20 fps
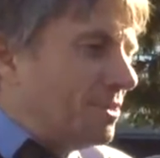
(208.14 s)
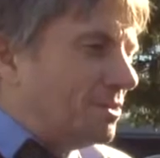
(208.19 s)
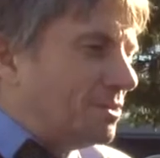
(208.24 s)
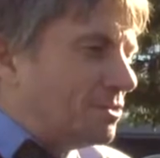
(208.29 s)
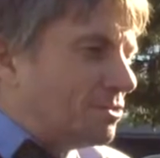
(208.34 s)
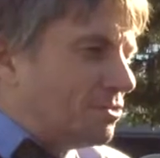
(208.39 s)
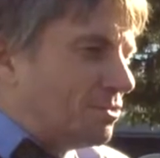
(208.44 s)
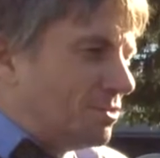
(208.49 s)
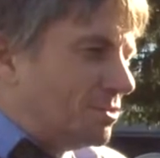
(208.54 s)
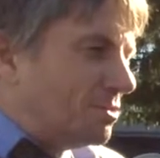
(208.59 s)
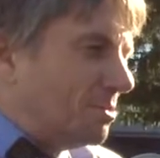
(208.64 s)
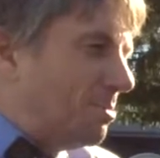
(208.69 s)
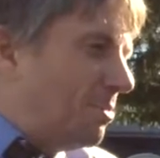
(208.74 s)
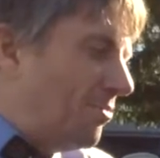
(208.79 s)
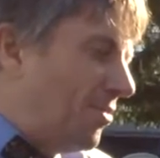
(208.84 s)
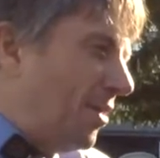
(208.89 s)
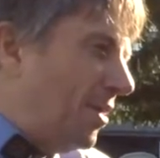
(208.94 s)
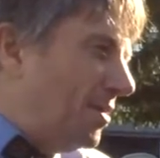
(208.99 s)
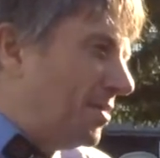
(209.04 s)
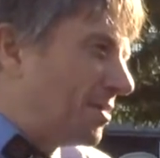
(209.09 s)
industry to
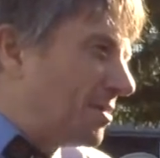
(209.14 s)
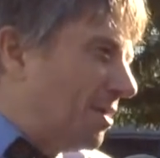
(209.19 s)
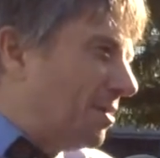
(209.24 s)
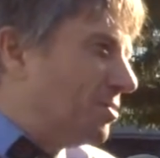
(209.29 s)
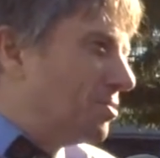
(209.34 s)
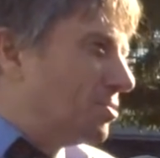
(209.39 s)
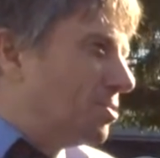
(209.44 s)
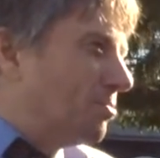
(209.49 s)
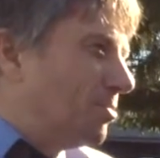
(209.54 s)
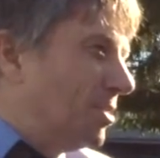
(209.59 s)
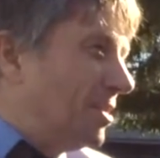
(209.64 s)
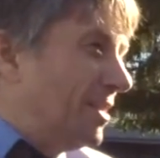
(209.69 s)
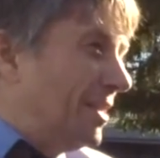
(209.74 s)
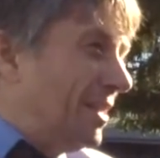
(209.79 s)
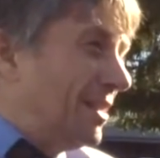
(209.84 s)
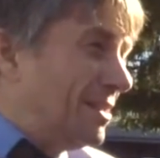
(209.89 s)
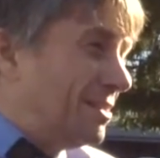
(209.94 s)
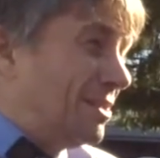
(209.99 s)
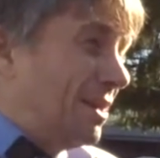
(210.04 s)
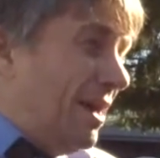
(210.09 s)
provide a country with
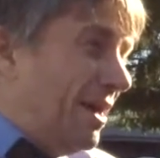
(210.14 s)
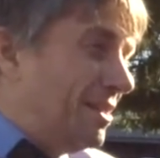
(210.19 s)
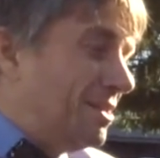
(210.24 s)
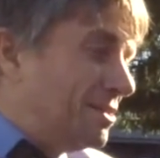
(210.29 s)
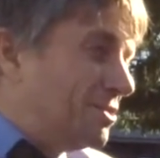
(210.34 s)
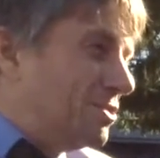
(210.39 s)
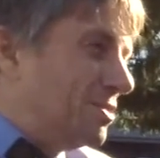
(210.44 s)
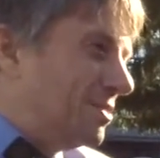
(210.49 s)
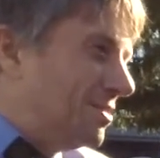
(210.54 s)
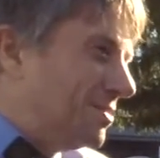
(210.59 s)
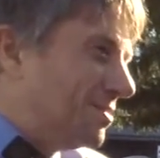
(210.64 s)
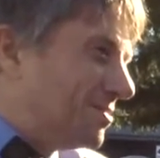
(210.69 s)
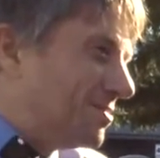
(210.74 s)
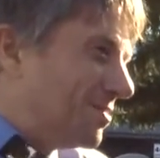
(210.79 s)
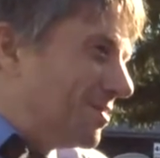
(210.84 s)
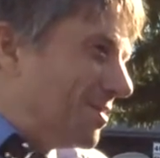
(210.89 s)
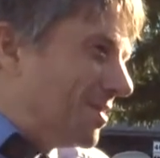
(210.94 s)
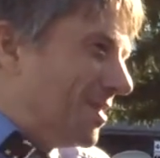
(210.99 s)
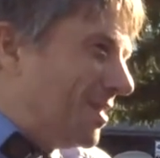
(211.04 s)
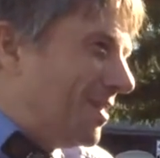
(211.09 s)
an energy
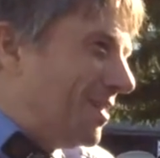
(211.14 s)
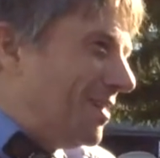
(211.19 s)
industry.